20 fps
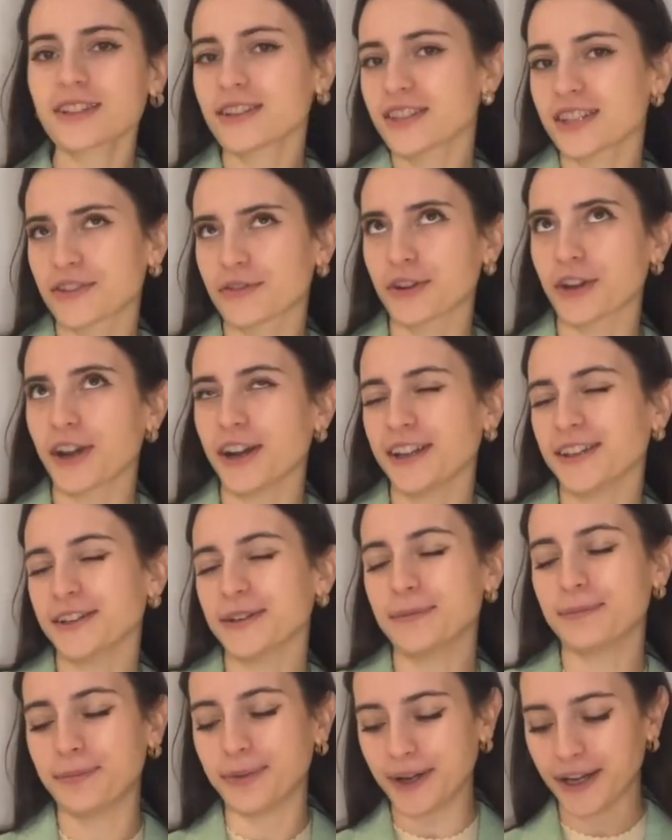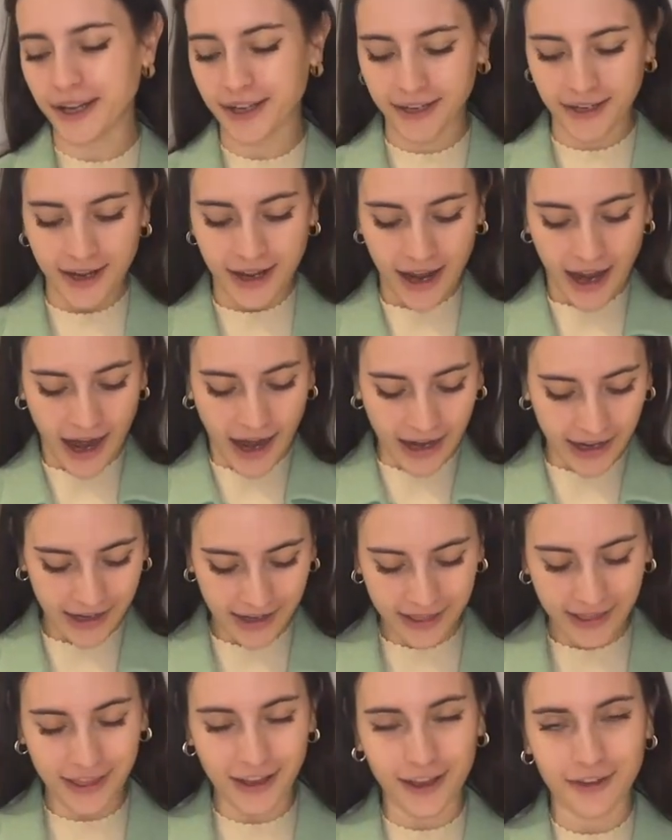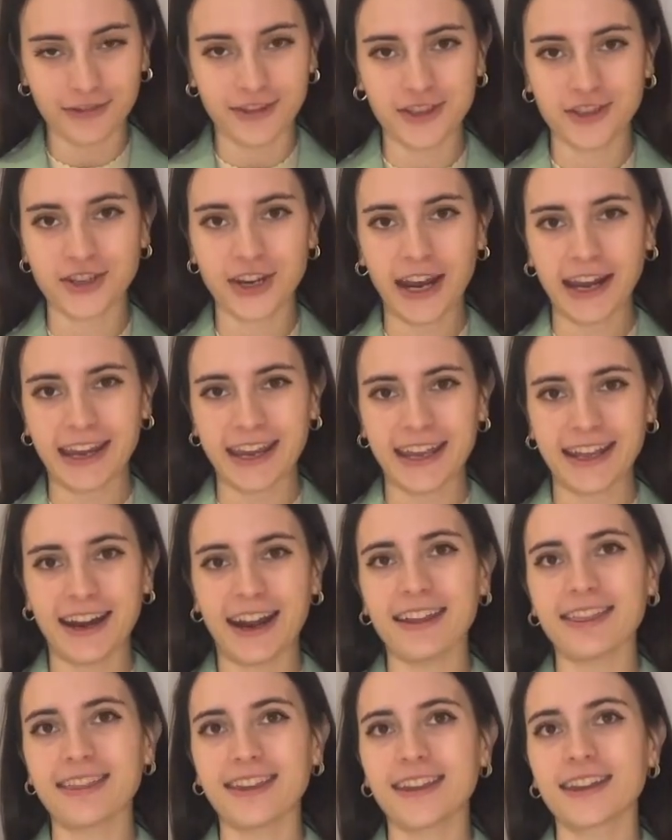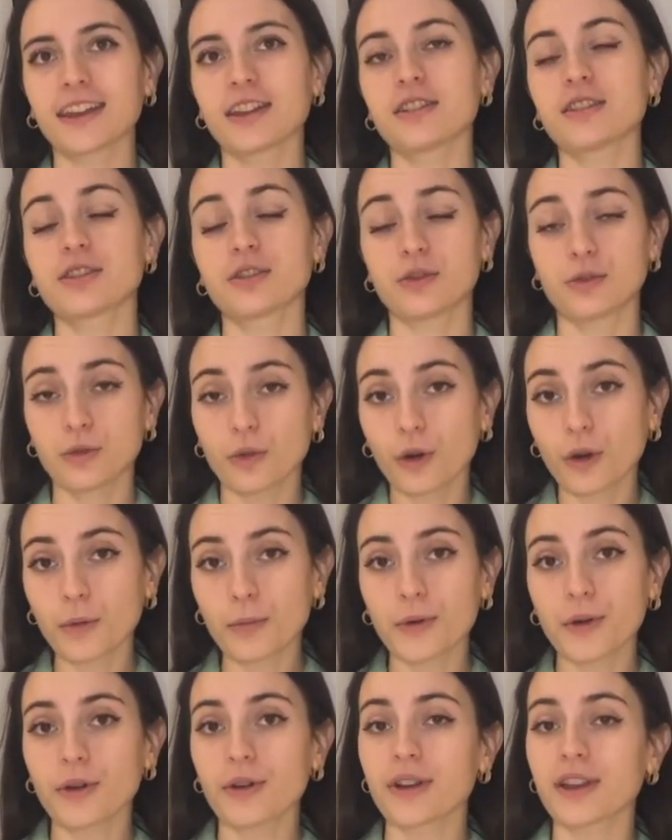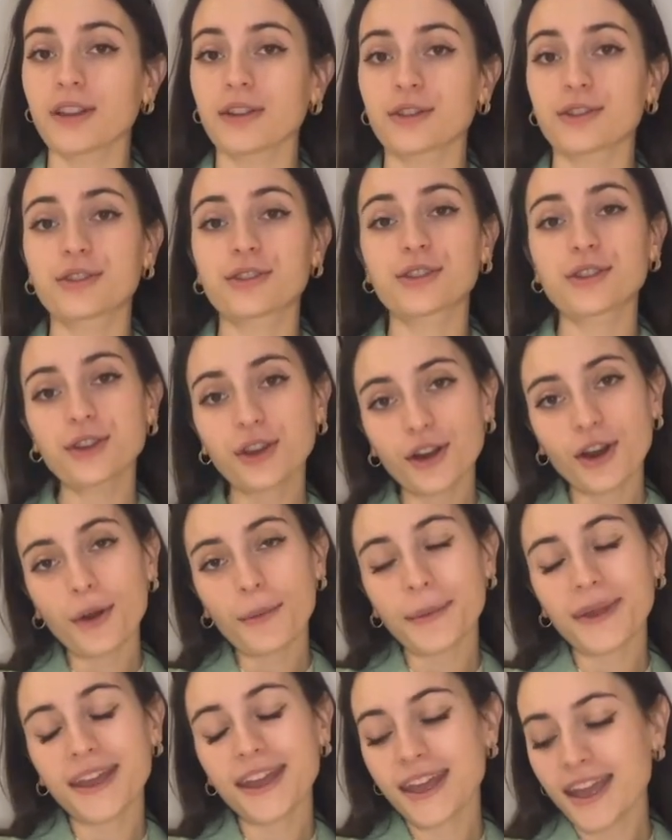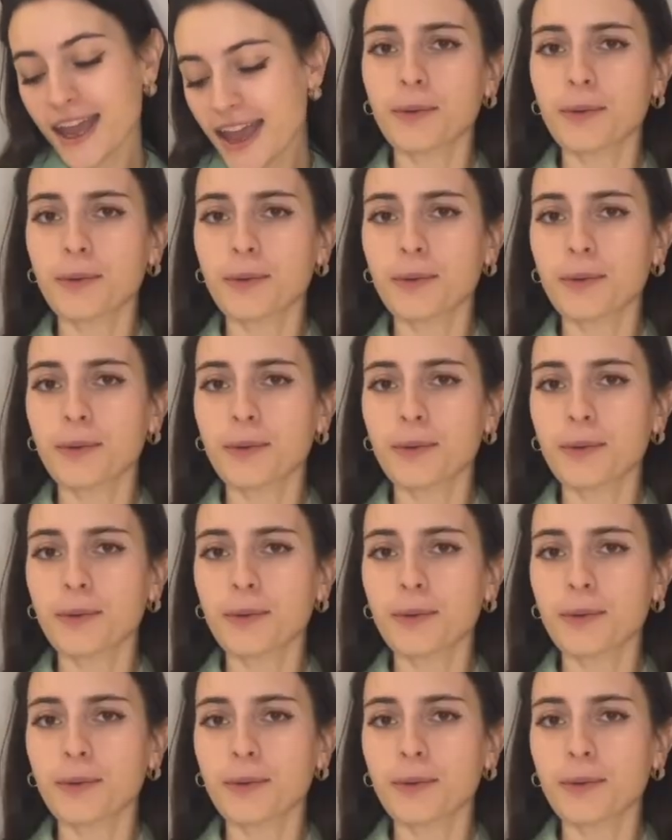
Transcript: in a different color, but I love this jacket. I think it is adorable. It looks cute on me.